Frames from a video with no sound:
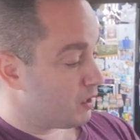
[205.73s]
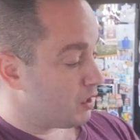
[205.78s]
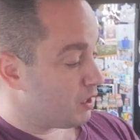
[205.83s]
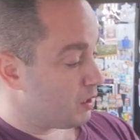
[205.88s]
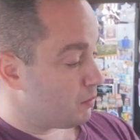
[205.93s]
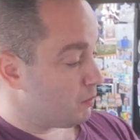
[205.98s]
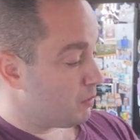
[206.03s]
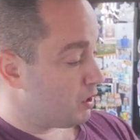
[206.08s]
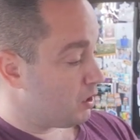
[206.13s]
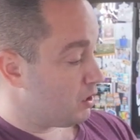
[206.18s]

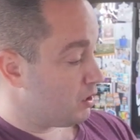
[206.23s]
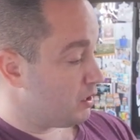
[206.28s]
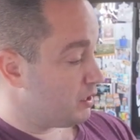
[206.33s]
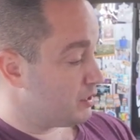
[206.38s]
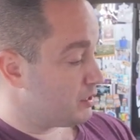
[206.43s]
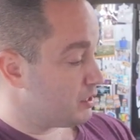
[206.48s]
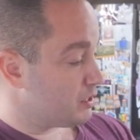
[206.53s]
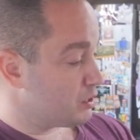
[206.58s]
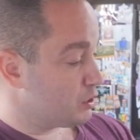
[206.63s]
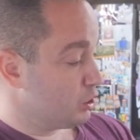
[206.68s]

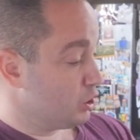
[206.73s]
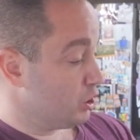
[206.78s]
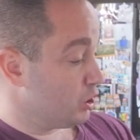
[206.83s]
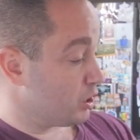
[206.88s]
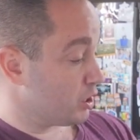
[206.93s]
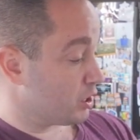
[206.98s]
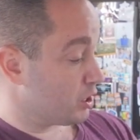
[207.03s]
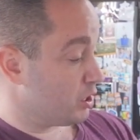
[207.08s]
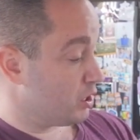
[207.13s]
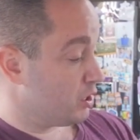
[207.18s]
It says,
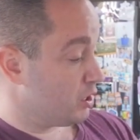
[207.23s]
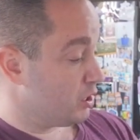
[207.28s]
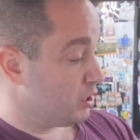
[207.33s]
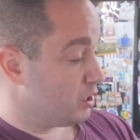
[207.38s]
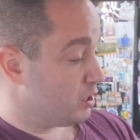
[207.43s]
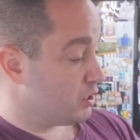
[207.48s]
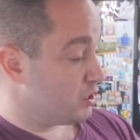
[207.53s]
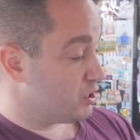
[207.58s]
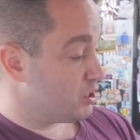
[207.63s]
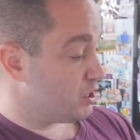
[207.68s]
look.
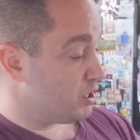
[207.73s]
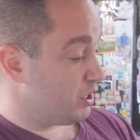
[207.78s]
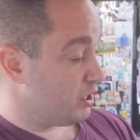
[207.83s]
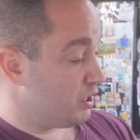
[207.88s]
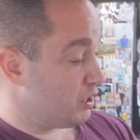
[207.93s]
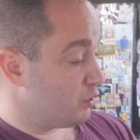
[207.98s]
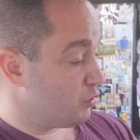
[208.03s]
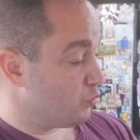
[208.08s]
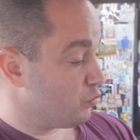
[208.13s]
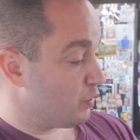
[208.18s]
See
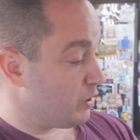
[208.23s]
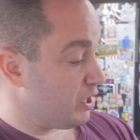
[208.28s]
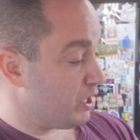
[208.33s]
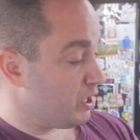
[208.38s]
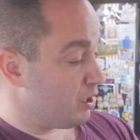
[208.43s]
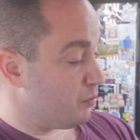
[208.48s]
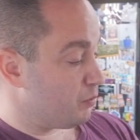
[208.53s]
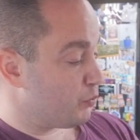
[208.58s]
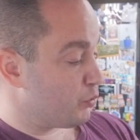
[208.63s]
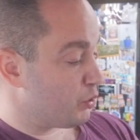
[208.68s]
the
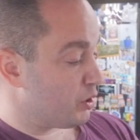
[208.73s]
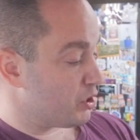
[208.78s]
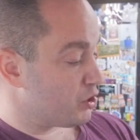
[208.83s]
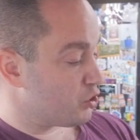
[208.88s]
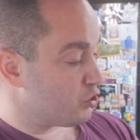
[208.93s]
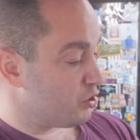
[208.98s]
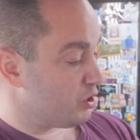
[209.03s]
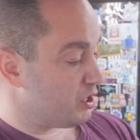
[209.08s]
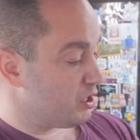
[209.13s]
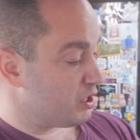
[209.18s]
red
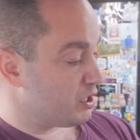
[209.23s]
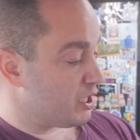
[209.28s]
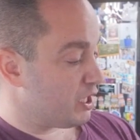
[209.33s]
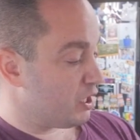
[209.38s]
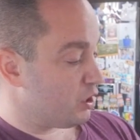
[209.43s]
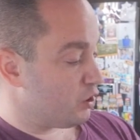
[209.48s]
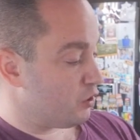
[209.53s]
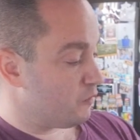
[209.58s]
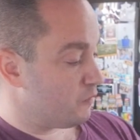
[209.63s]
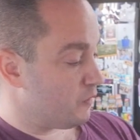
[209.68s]
pressure
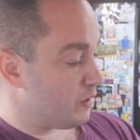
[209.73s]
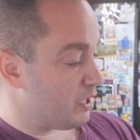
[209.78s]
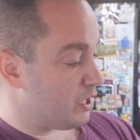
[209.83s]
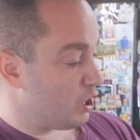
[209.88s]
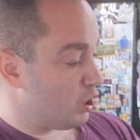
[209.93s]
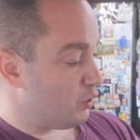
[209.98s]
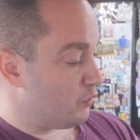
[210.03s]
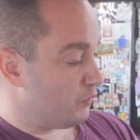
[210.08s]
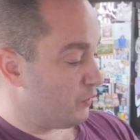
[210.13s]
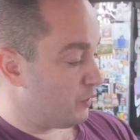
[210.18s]
indicator
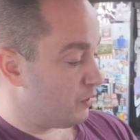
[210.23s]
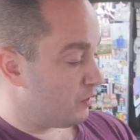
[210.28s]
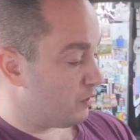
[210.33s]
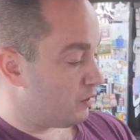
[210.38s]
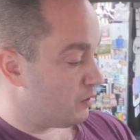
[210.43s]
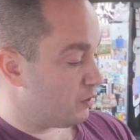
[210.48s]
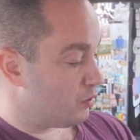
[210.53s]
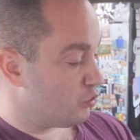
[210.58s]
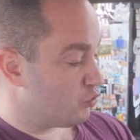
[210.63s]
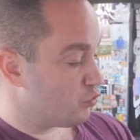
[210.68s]
valve
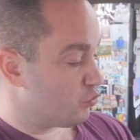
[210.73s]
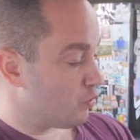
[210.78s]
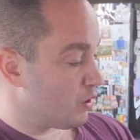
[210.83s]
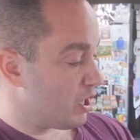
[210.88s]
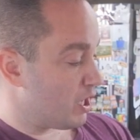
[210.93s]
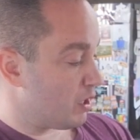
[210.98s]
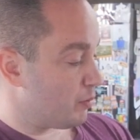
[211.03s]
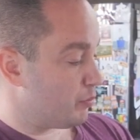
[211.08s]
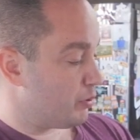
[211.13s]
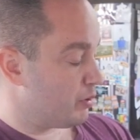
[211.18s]

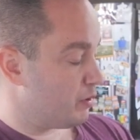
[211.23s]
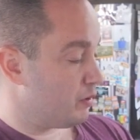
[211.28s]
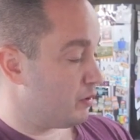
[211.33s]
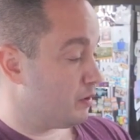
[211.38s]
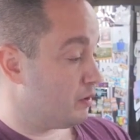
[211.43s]
drop.